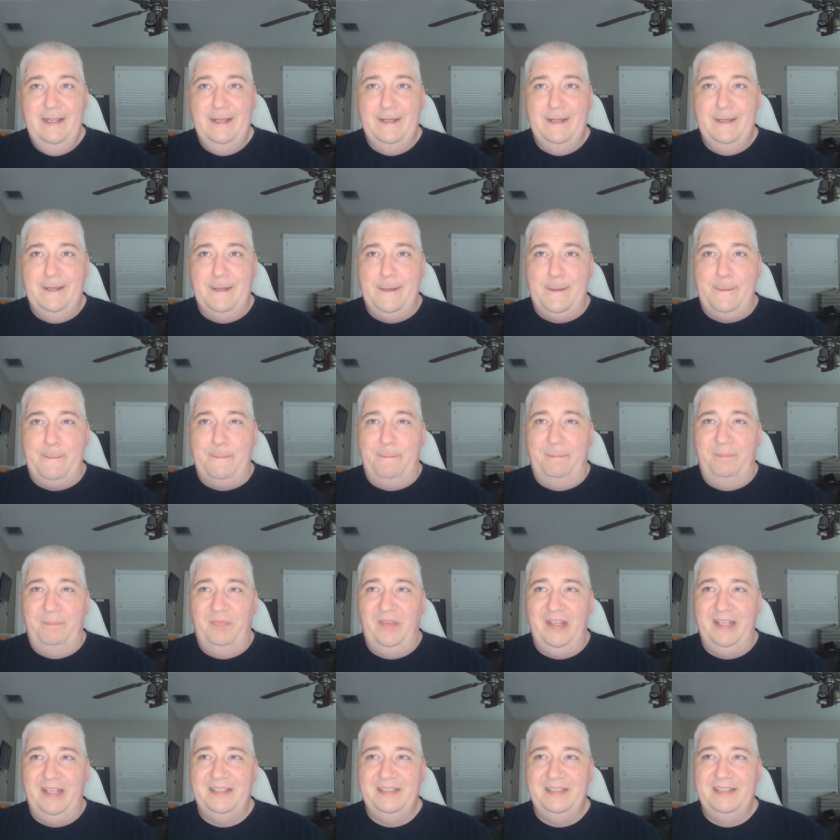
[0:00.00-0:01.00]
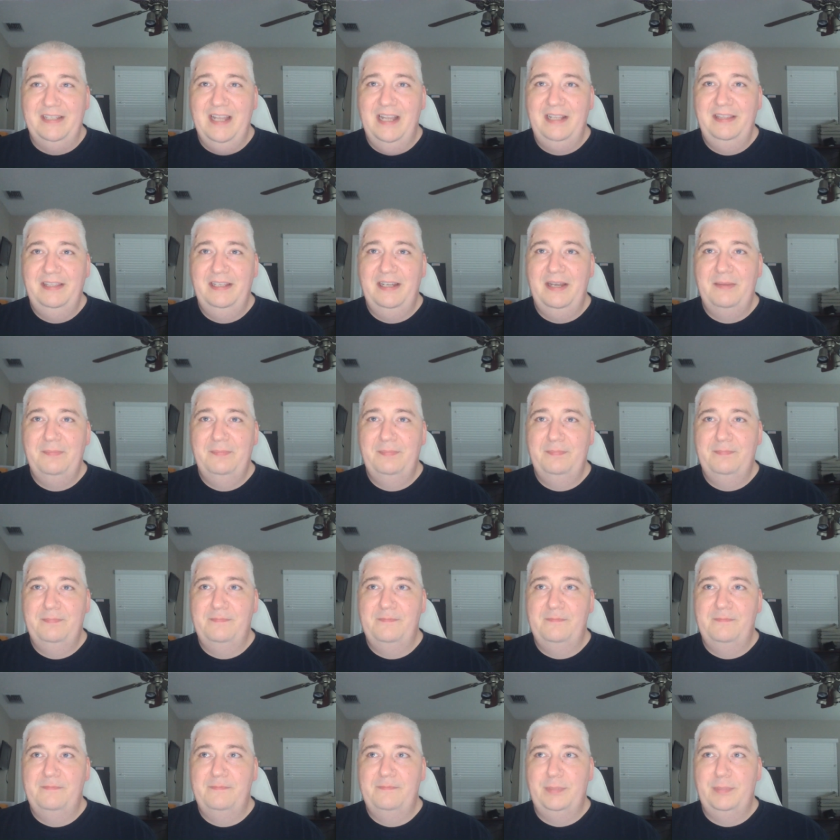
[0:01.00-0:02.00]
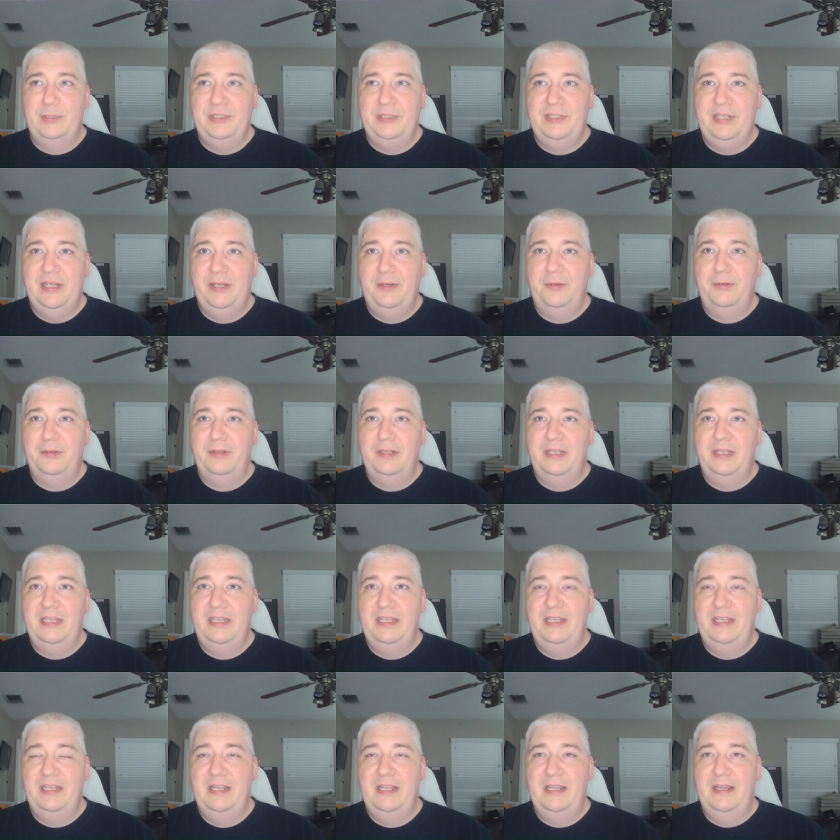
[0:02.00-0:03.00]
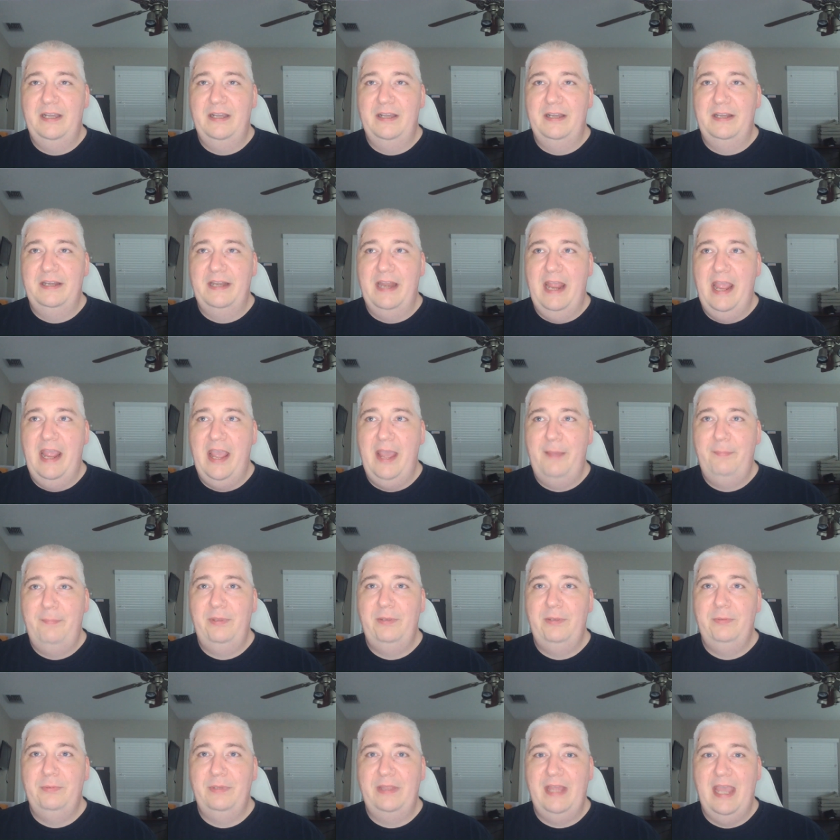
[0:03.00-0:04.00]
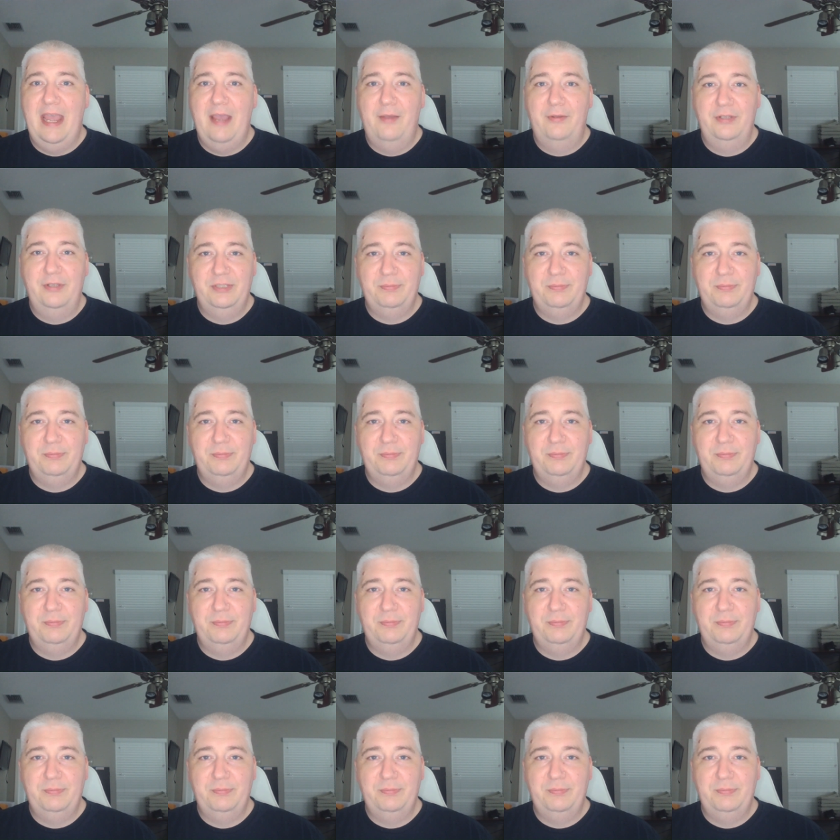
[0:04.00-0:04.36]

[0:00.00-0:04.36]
Um, it's not that I'm particularly unhappy with how it's